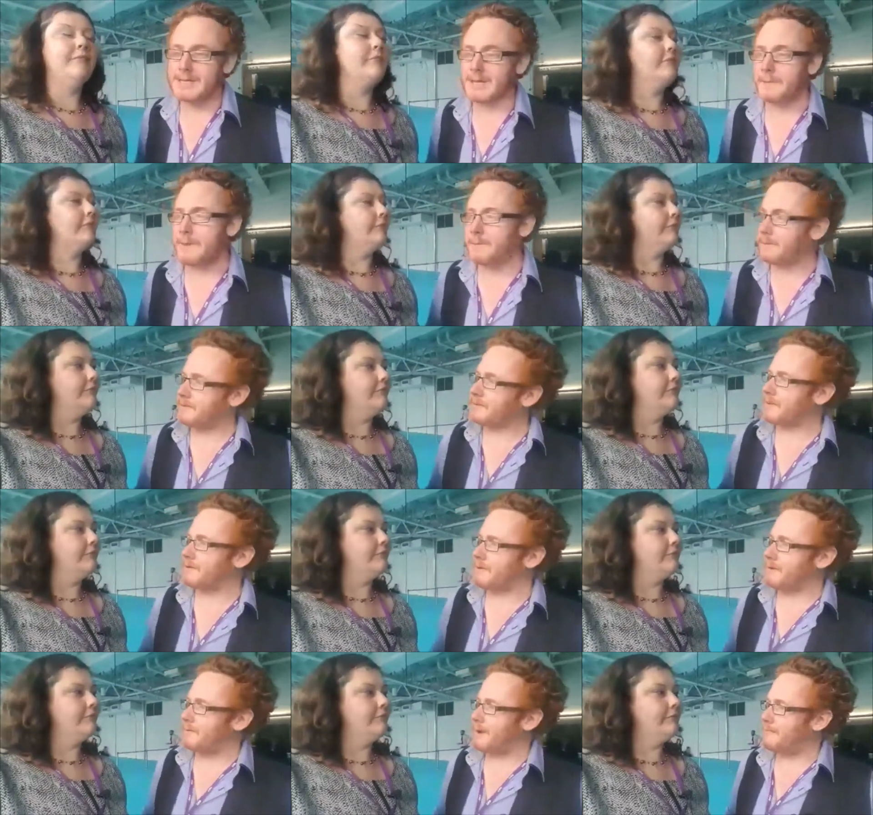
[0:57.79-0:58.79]
Speaker 1: So people think
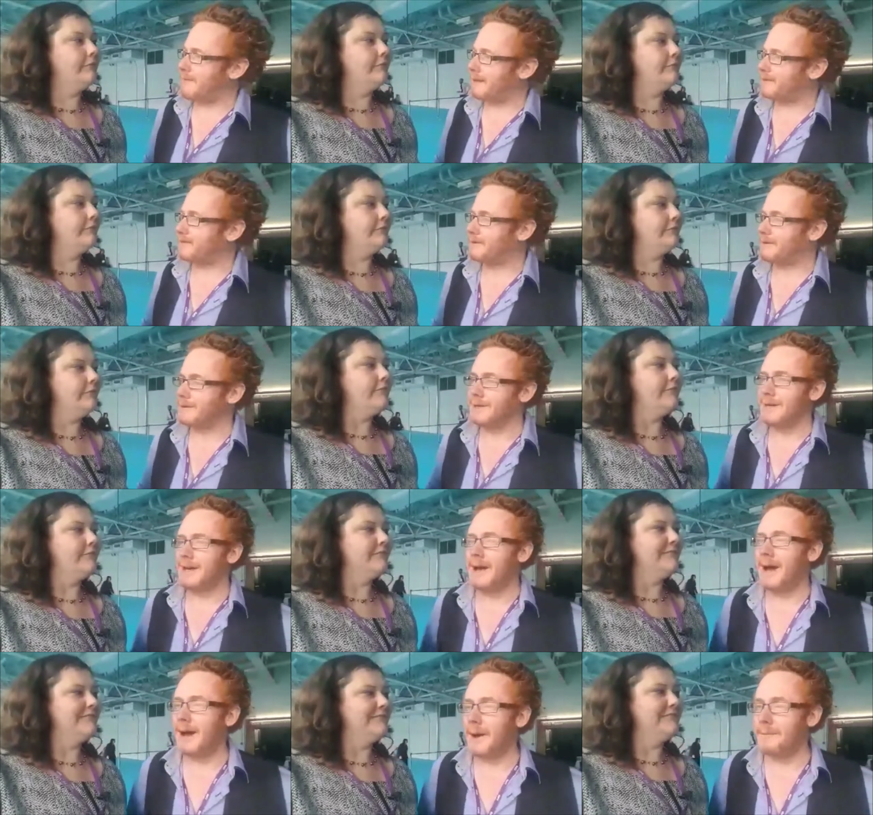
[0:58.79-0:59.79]
that we're a bit mental,
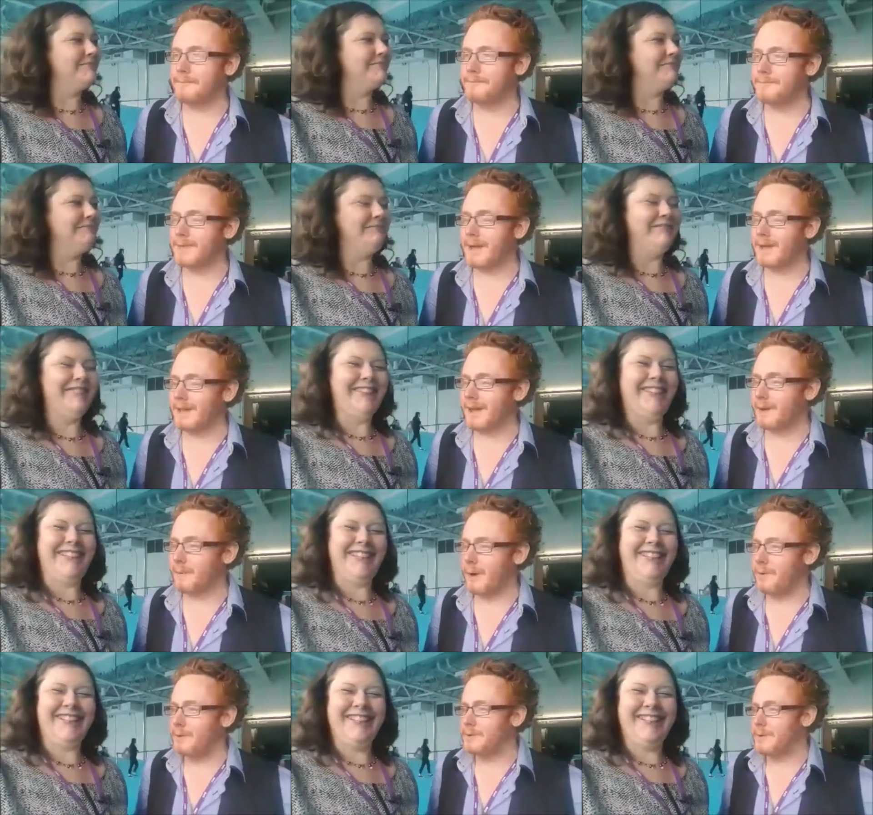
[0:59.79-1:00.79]
um, and
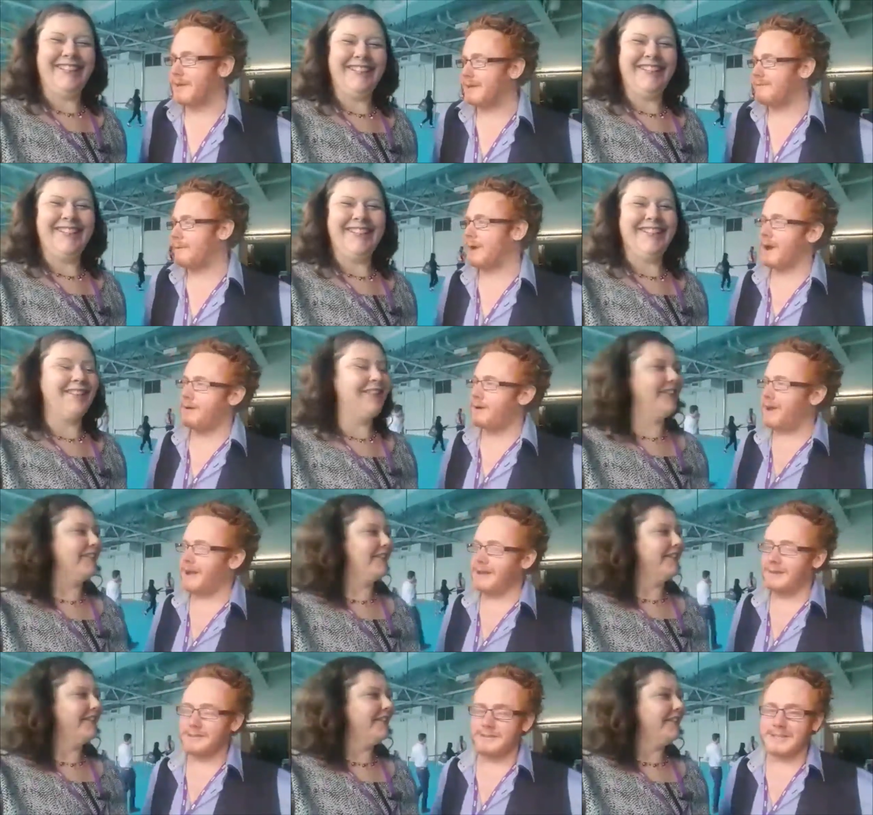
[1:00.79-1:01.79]
like, why would we give away our
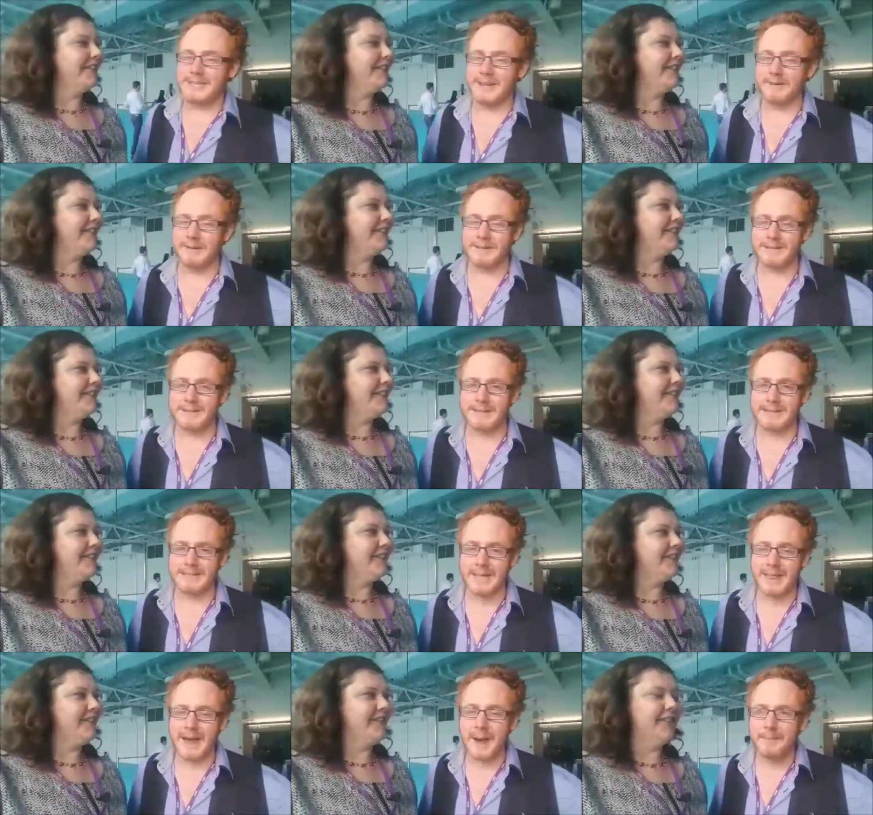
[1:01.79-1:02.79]
industry secrets and
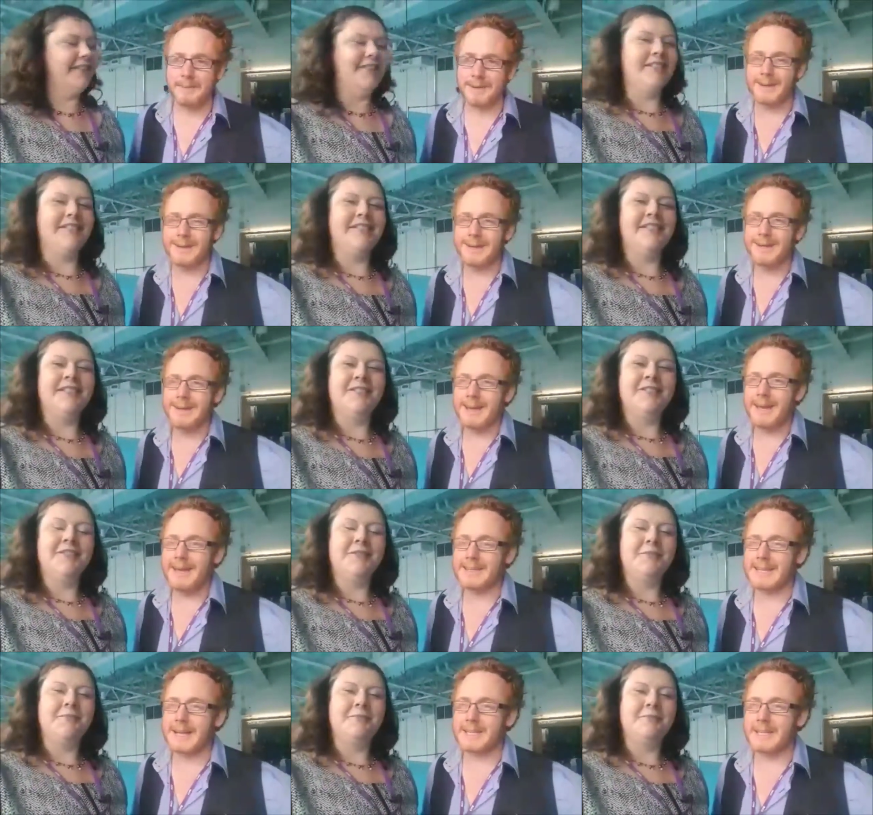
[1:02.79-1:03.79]
things like that? But it's